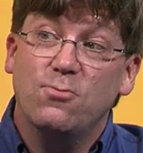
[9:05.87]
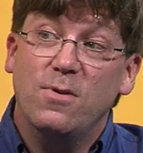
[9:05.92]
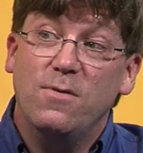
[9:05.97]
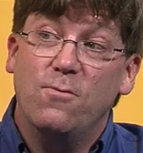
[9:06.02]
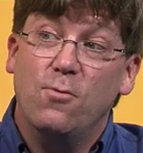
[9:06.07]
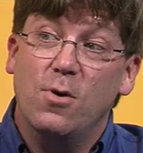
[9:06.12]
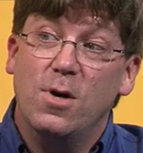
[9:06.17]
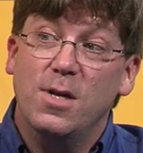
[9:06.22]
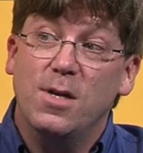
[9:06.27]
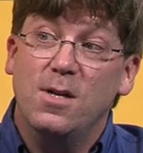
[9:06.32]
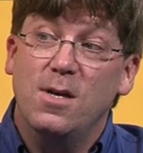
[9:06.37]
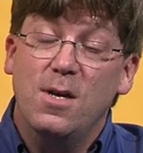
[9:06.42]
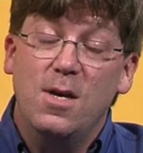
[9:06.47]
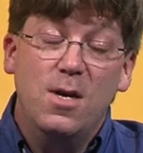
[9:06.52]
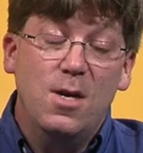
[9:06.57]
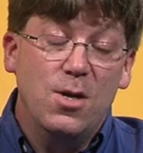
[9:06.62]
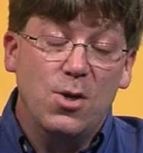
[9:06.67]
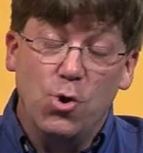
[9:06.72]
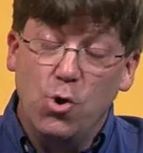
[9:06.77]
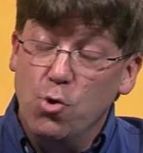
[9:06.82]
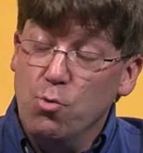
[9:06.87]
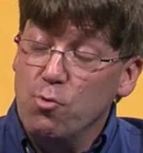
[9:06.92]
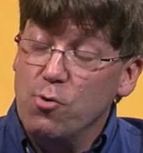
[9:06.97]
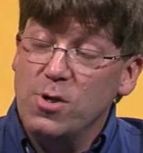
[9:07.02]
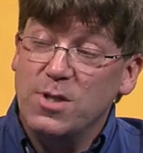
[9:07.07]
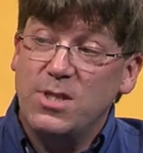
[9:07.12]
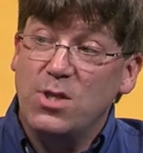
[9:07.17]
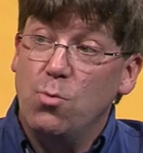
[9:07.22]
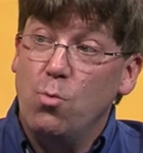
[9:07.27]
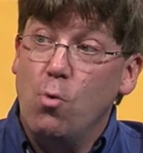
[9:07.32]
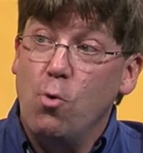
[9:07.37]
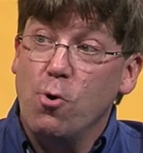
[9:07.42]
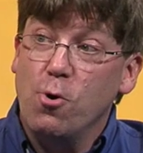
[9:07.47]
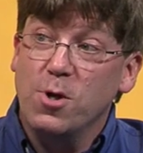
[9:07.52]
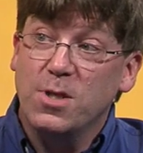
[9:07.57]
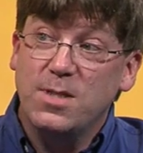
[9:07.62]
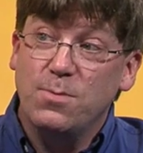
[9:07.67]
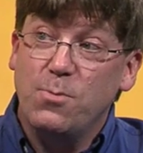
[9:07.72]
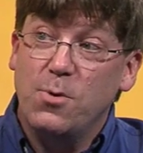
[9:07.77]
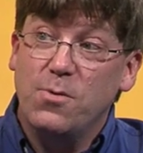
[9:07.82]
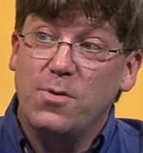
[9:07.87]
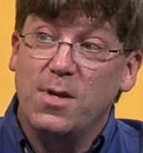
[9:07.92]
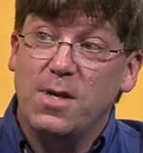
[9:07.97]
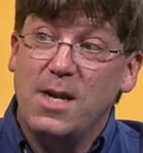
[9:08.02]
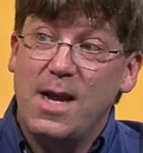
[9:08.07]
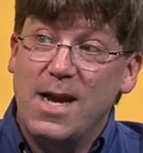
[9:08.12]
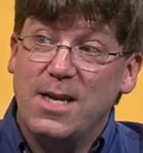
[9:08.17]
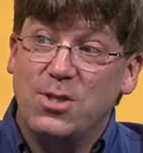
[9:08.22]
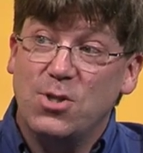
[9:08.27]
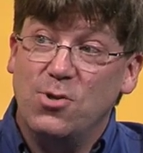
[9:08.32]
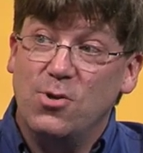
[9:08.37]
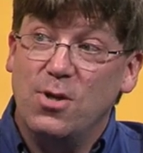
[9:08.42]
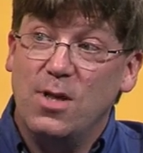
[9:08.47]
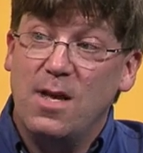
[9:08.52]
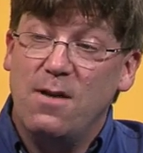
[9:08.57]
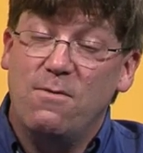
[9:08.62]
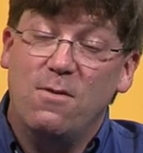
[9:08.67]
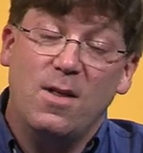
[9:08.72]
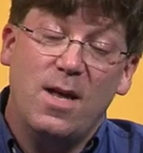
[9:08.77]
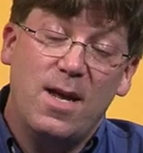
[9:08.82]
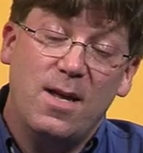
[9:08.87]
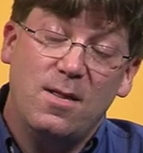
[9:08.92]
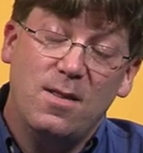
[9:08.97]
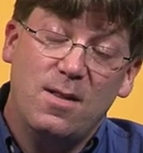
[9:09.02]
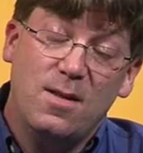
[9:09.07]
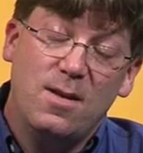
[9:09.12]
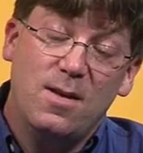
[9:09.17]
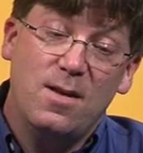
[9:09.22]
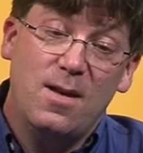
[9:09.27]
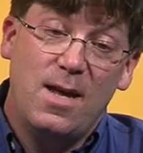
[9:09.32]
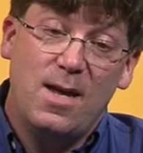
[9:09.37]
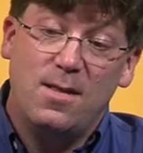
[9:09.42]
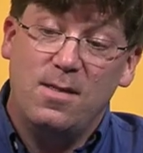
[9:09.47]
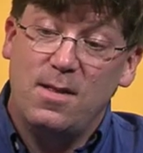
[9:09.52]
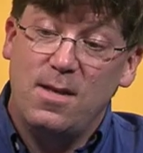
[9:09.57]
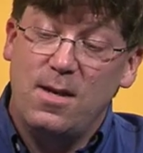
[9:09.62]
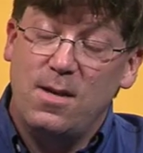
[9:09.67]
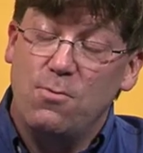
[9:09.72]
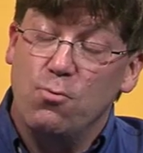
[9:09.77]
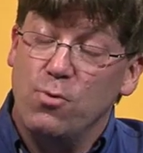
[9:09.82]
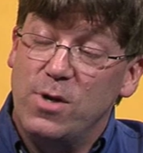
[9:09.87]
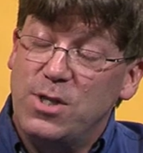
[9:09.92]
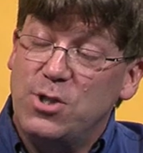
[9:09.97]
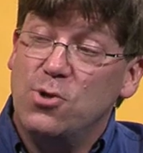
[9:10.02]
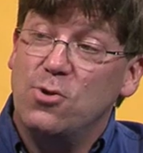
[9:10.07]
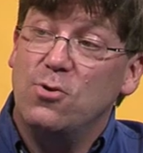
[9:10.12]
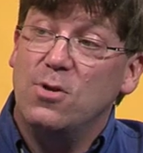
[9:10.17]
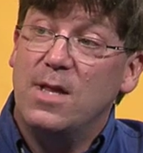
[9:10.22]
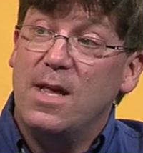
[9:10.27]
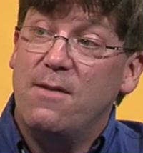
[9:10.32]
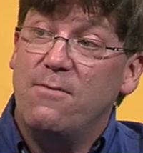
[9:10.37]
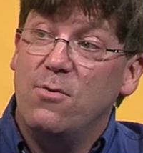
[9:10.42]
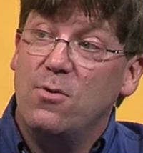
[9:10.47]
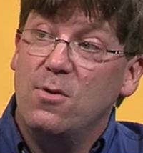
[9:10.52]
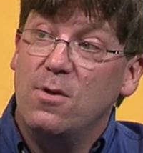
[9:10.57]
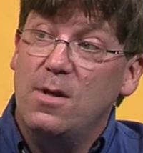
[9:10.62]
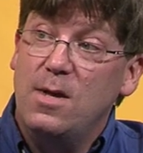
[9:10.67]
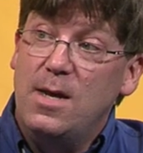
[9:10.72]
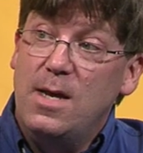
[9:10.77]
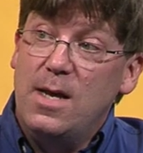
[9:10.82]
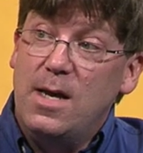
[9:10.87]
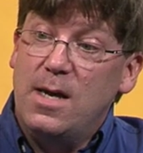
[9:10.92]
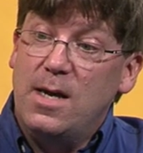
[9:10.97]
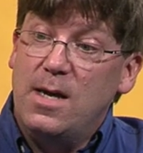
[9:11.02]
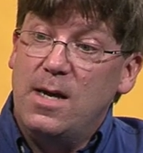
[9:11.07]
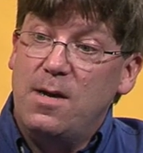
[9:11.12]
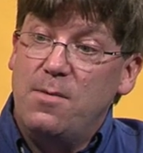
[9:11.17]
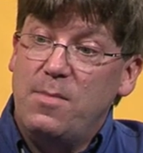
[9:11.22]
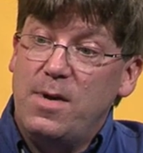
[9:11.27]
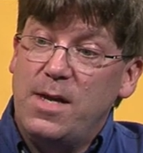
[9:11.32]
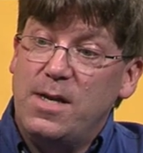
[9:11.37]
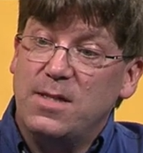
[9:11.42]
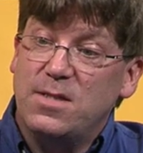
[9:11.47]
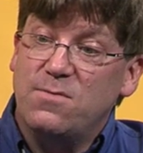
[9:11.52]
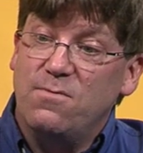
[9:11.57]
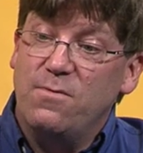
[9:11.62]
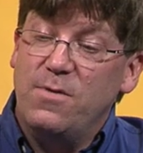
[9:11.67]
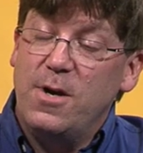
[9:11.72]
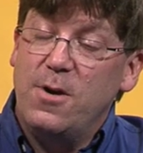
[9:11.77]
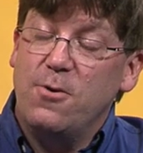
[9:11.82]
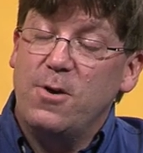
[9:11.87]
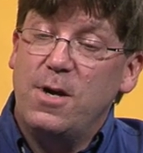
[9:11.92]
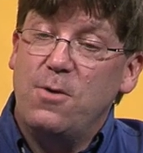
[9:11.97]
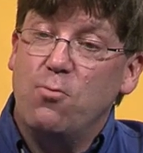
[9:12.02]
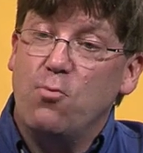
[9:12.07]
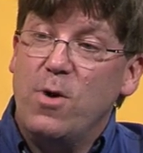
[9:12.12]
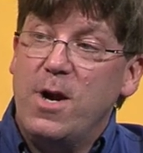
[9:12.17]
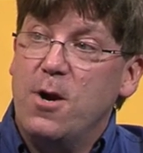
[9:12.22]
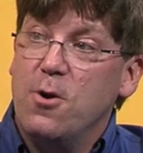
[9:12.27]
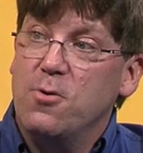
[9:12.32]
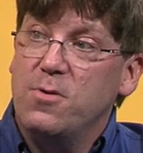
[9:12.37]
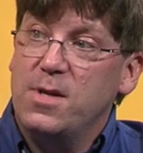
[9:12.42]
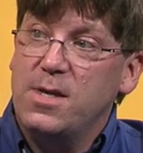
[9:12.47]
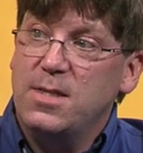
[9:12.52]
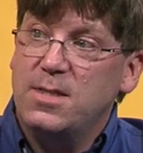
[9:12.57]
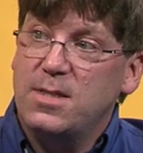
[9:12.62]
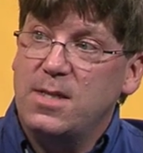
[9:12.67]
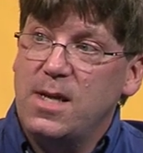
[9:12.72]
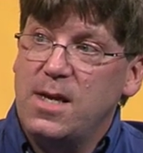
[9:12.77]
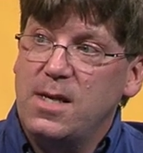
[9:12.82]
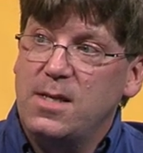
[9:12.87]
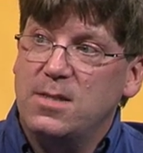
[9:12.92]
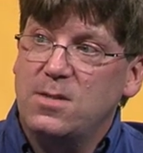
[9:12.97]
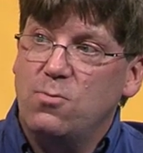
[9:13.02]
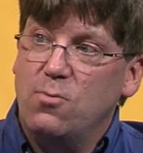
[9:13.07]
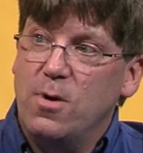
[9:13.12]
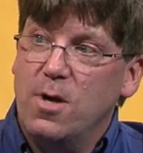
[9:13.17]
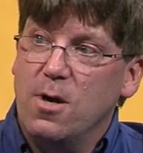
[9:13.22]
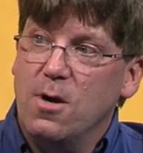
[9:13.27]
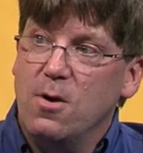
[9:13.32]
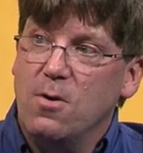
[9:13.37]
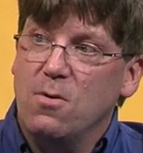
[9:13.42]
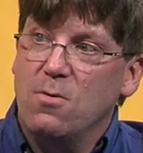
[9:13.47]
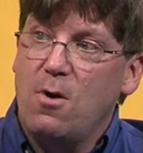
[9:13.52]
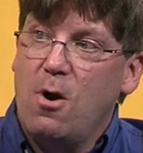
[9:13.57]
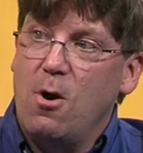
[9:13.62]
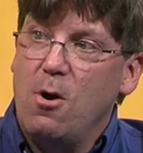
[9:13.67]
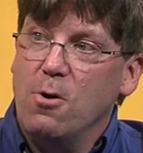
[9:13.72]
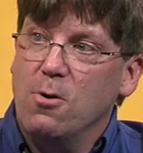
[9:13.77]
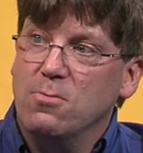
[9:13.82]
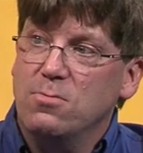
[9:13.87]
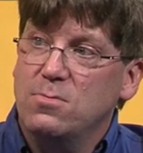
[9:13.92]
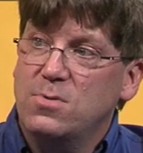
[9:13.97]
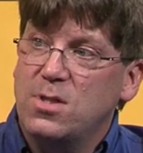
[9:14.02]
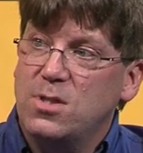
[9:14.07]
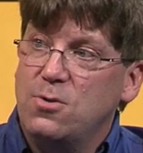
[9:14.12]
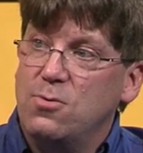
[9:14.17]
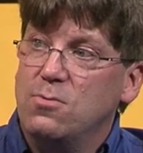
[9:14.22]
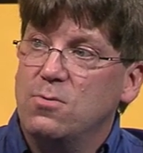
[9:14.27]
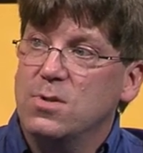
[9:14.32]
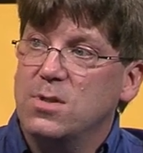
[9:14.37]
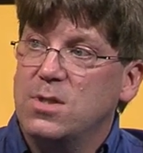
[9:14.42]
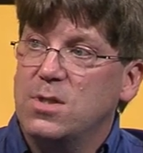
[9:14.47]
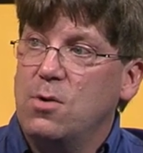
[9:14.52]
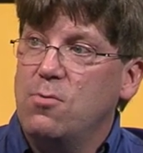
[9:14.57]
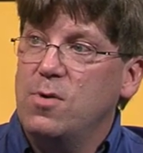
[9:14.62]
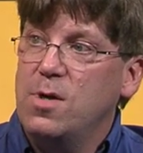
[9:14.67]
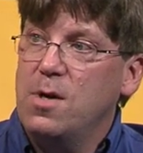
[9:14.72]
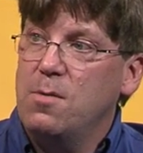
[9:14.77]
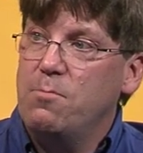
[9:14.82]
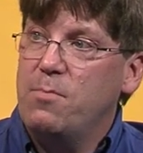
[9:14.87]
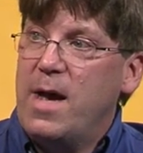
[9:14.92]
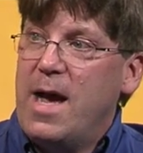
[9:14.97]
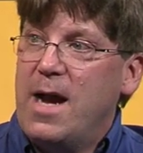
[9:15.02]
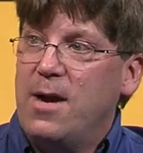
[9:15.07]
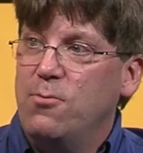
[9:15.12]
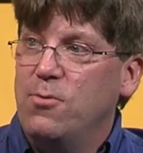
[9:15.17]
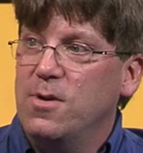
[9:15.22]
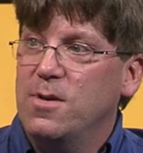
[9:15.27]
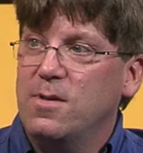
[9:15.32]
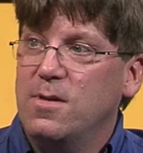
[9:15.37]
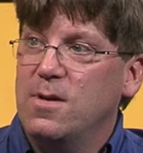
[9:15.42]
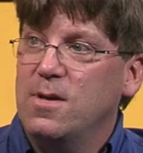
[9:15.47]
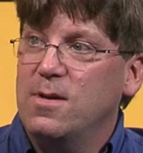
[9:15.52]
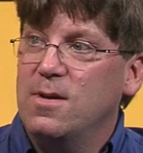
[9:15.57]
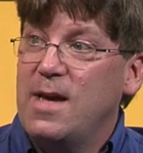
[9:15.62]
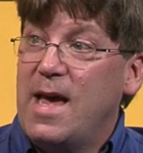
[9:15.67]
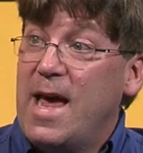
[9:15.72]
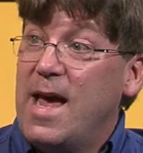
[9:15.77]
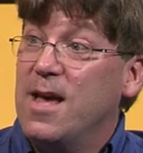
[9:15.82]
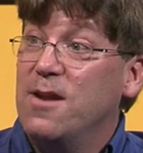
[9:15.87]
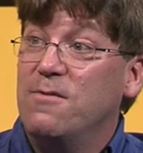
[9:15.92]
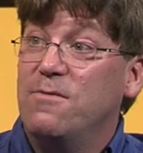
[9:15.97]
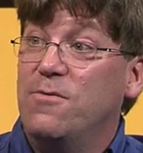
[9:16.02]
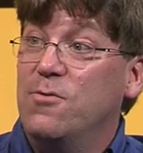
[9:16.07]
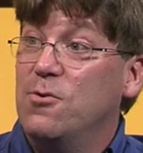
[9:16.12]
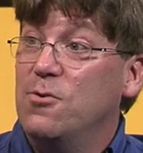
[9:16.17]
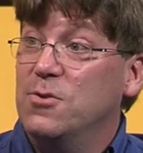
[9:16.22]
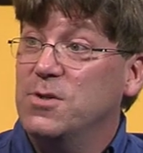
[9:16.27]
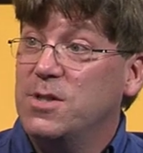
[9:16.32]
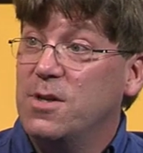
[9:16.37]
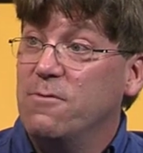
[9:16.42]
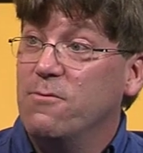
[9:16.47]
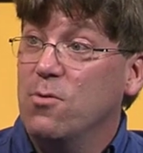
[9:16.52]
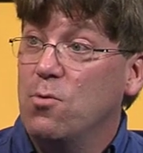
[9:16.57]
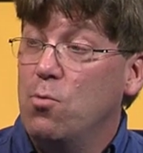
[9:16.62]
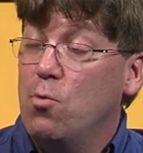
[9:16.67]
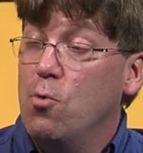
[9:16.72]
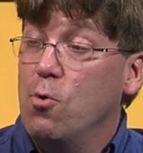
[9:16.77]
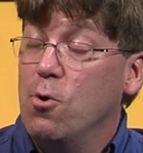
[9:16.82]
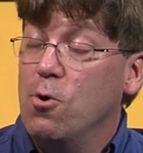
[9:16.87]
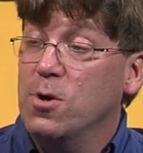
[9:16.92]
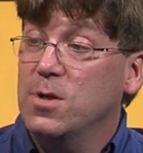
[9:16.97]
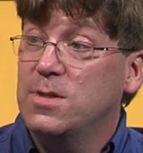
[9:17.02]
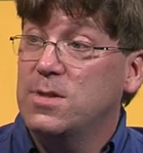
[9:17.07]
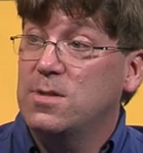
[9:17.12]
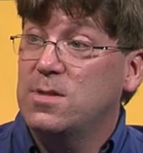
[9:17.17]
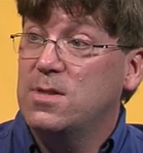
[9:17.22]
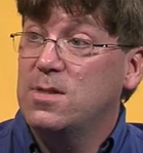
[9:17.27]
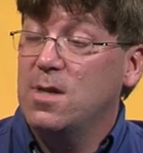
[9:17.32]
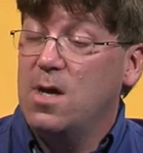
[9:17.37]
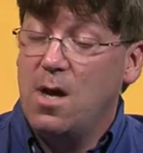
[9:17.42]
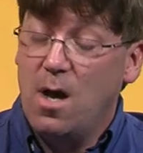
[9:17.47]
We've won numerous awards at both the national level and the regional level, and it's very rare these days where our students don't come back with handfuls of awards,